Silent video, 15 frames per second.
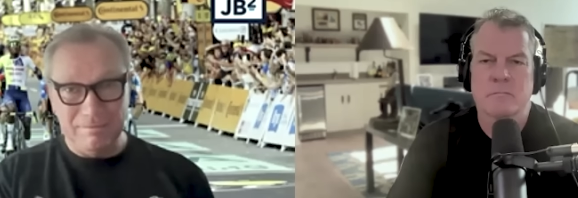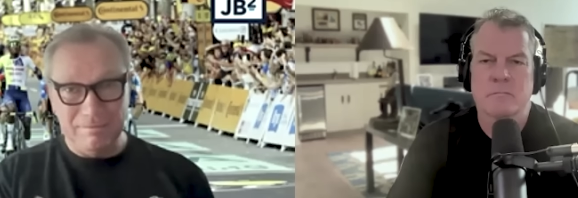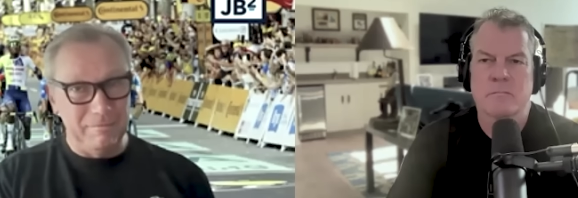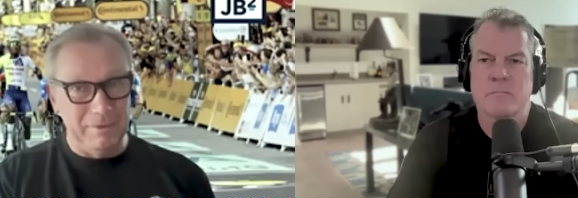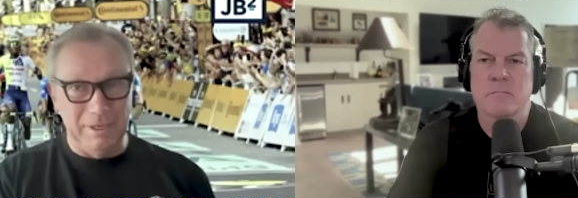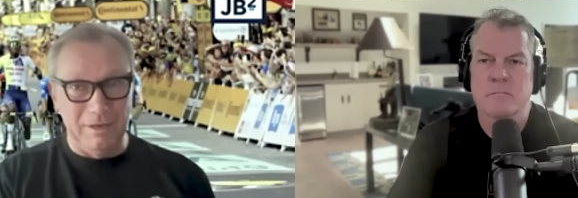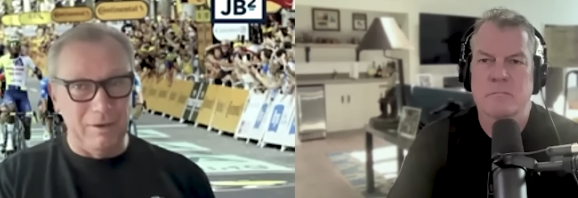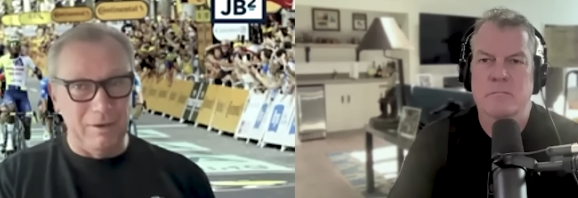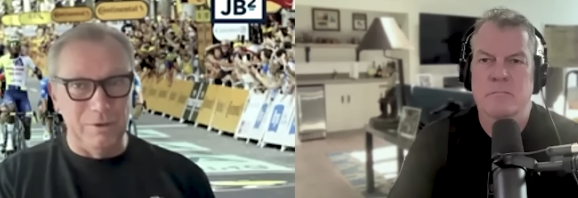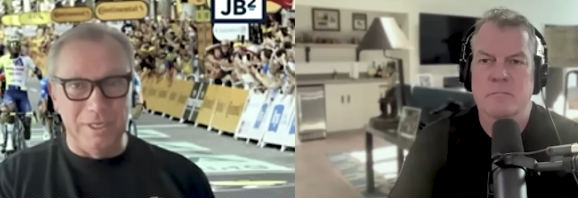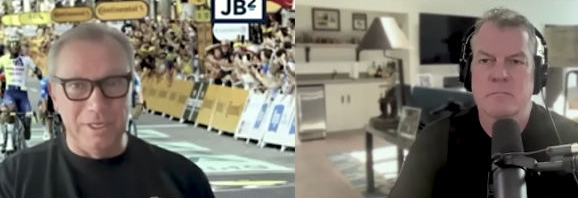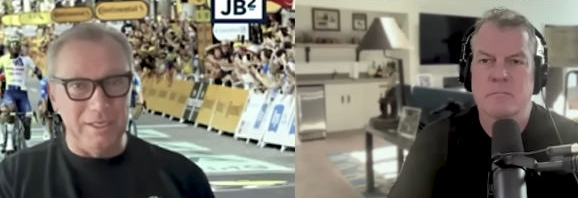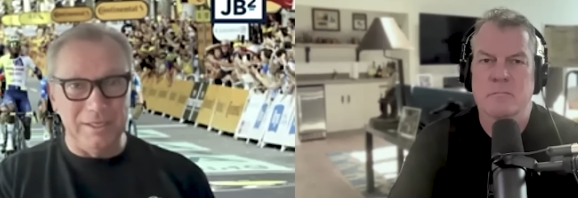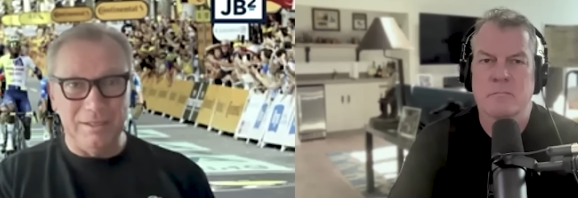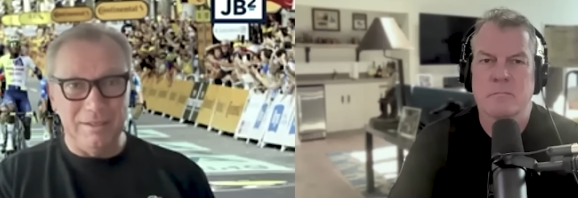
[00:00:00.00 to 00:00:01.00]
Speaker 1: will
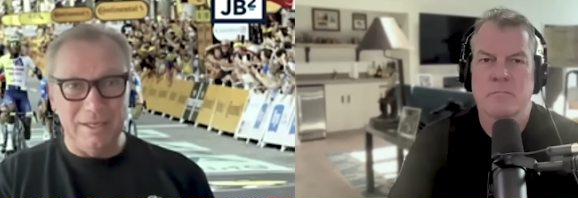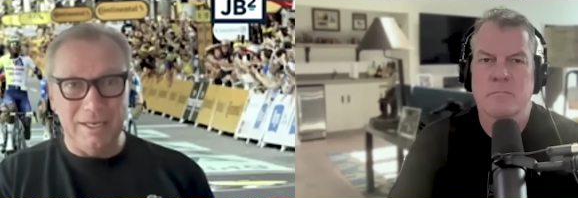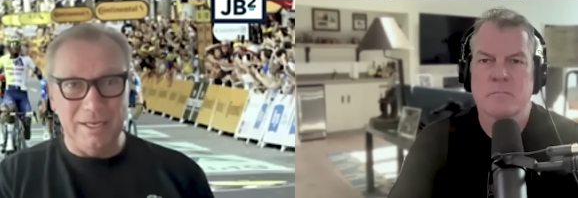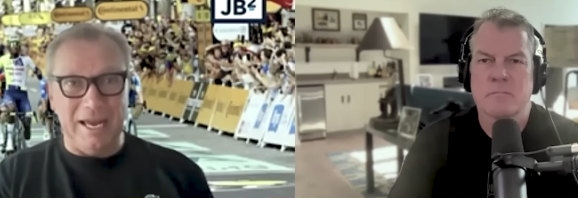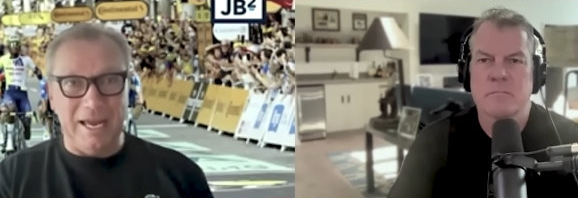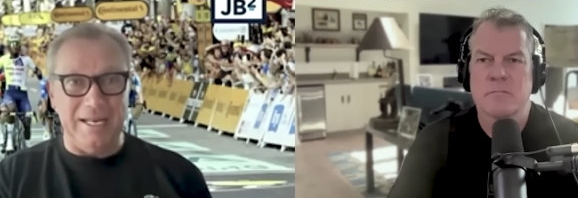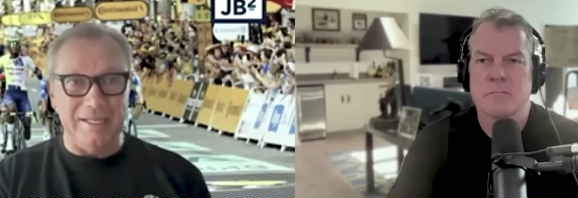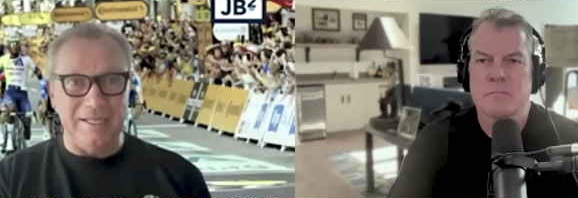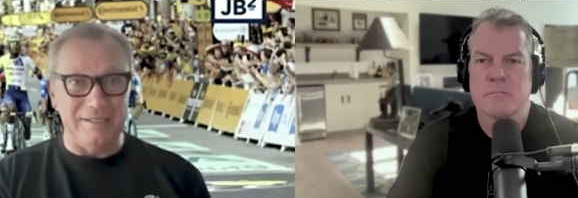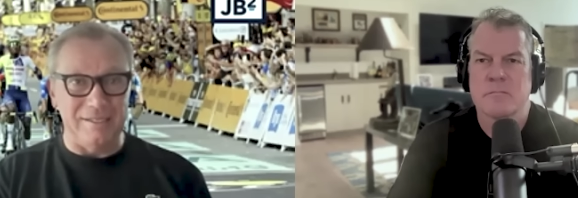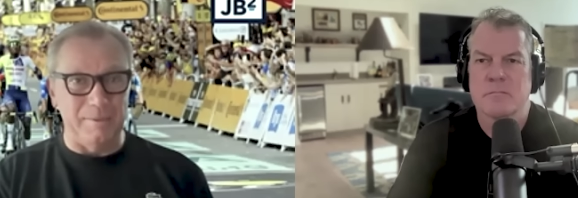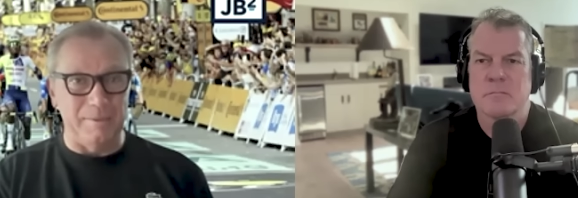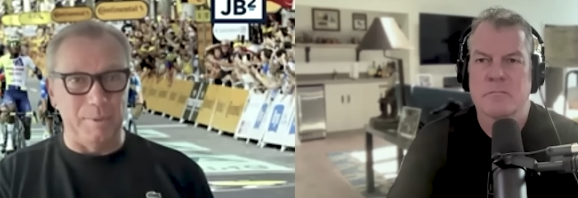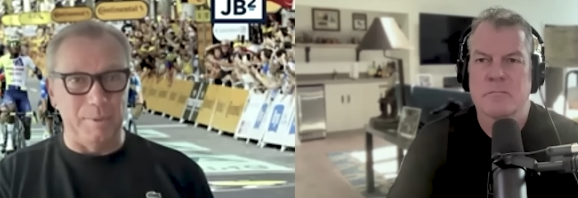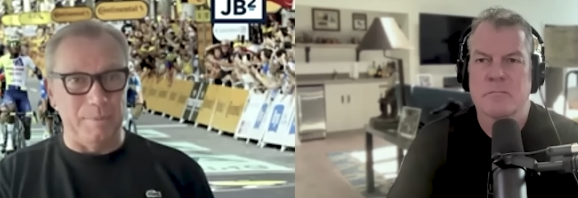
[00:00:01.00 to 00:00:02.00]
only enhance the
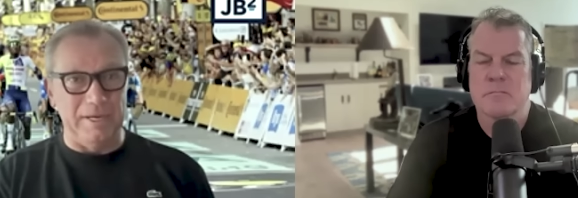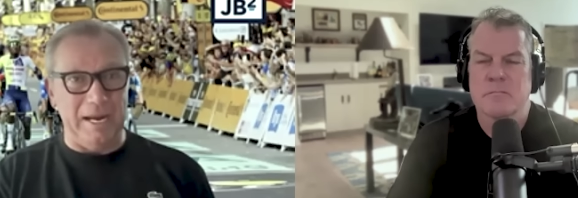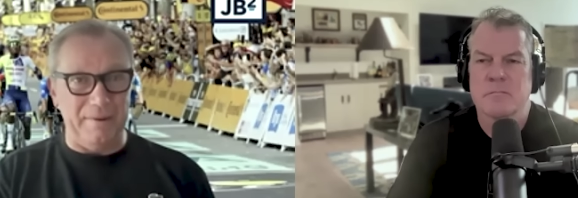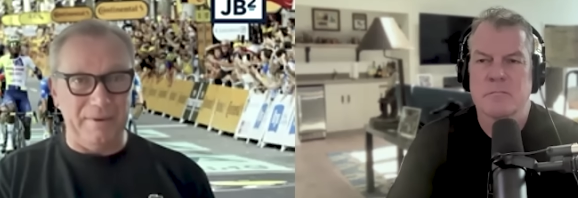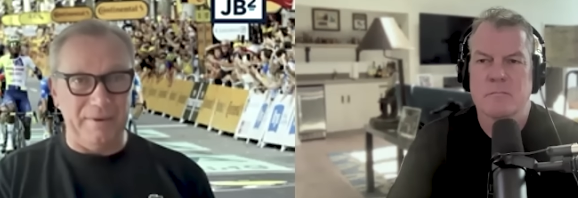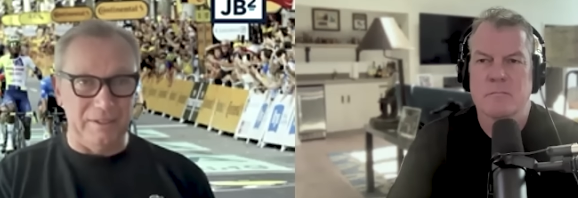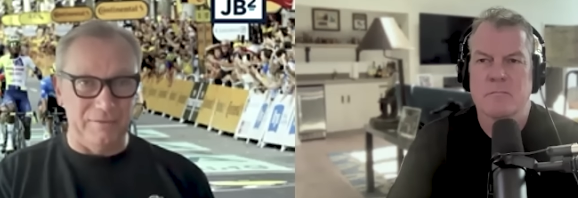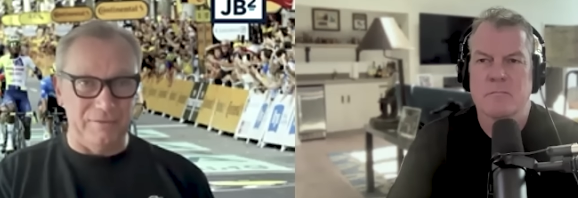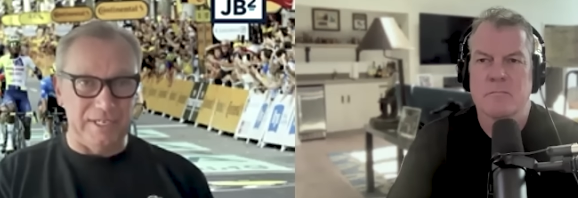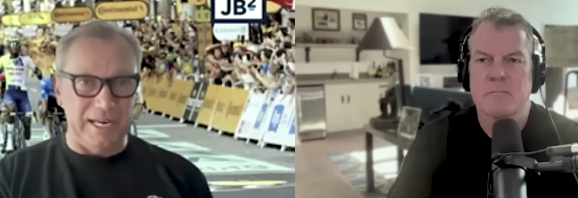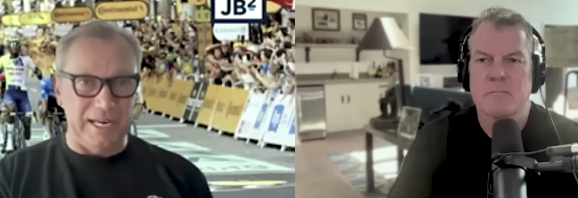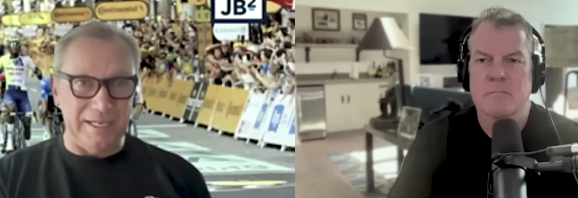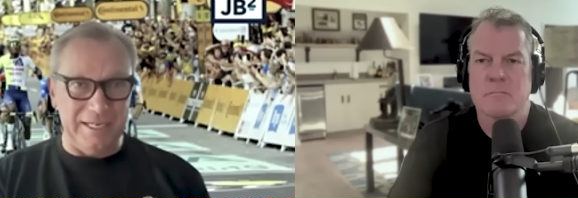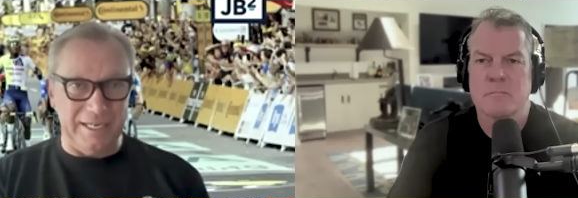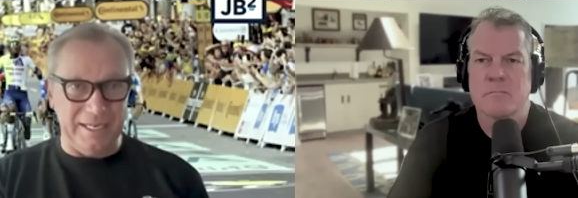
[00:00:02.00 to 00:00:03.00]
popularity of
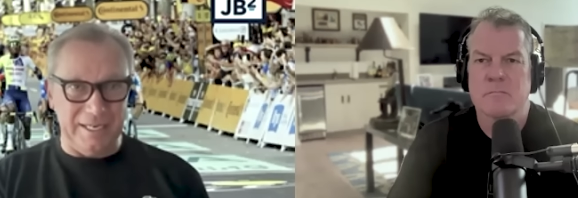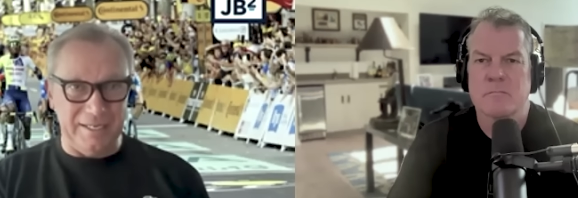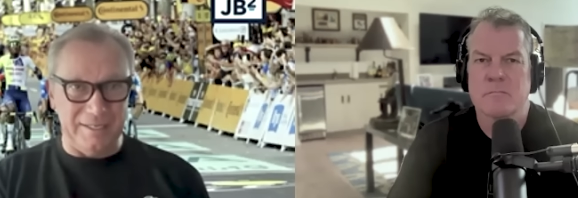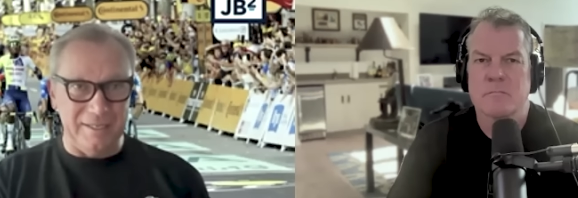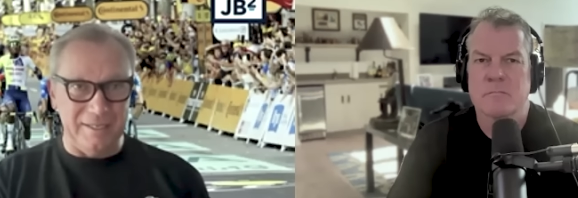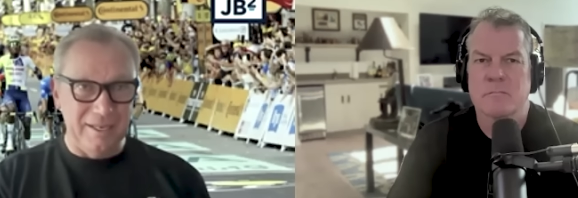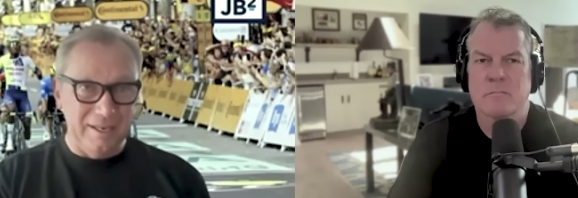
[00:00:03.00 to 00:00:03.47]
cycling and